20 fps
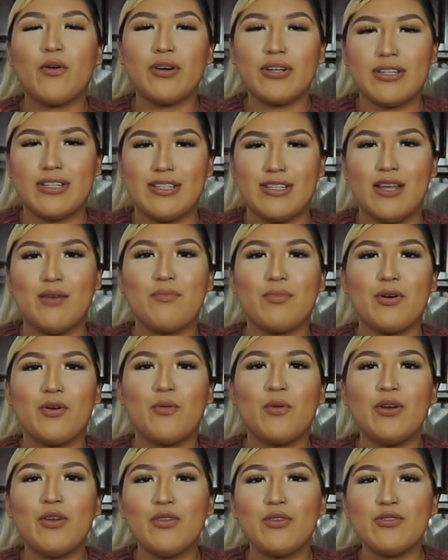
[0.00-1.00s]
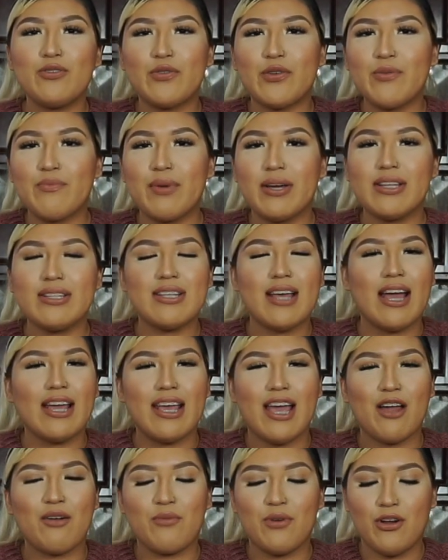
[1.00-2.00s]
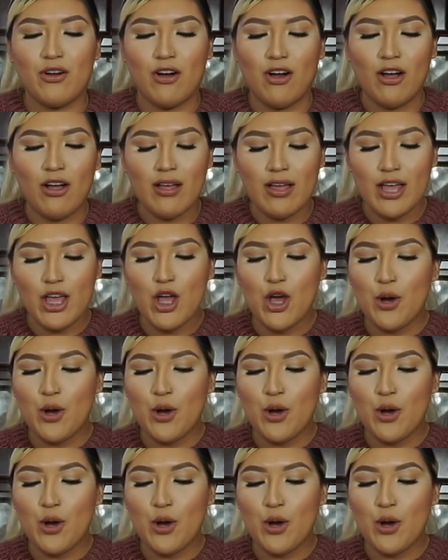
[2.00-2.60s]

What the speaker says: or December, one of those 3 months, I can't recall,